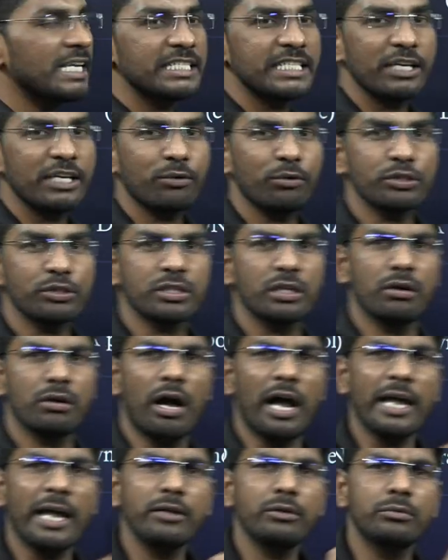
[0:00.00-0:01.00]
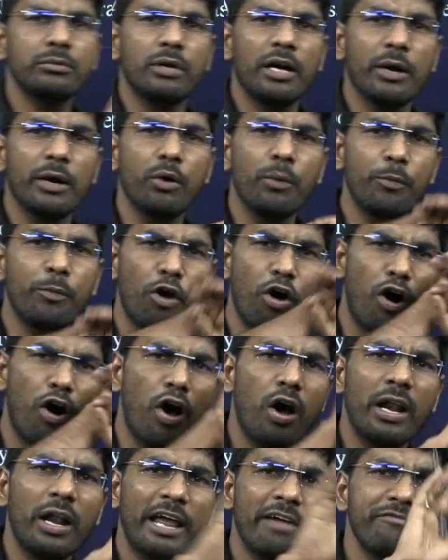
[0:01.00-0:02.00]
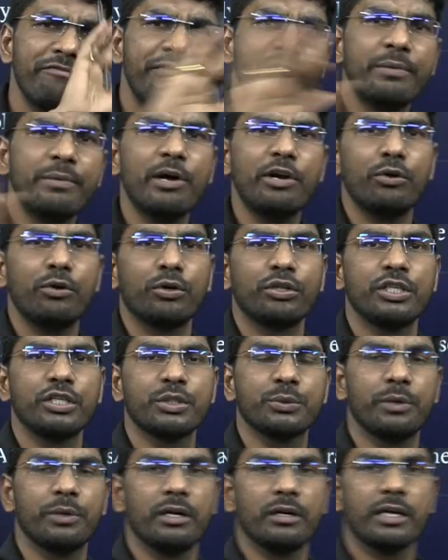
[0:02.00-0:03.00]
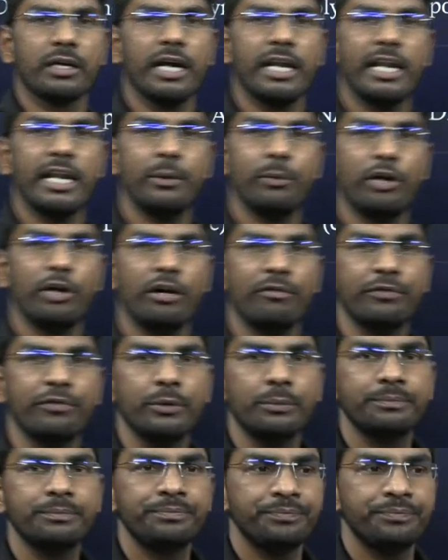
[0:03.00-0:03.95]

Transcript: easy question i i hope all everyone know this one can any one of you